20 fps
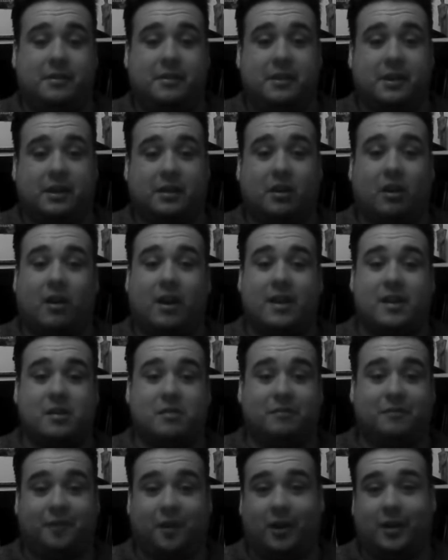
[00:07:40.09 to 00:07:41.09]
the guy
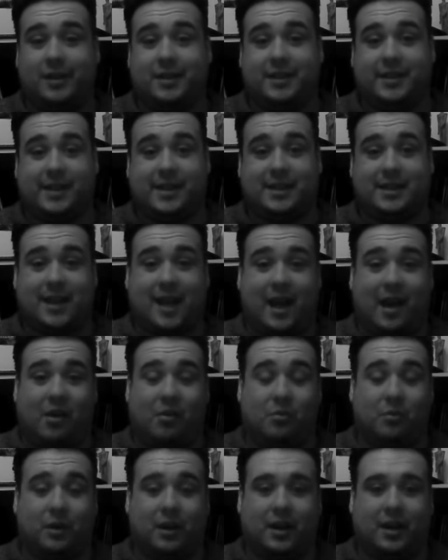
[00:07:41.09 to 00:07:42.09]
who finds this
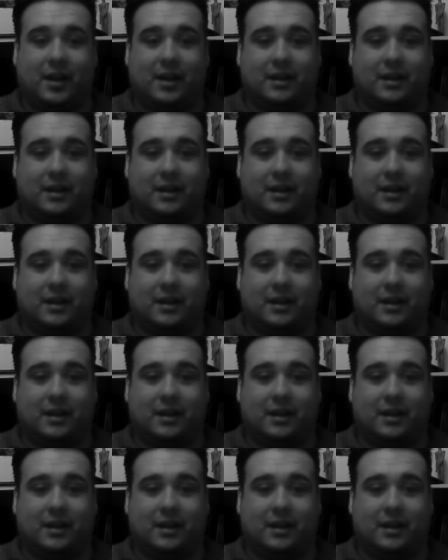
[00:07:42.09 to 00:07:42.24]
out,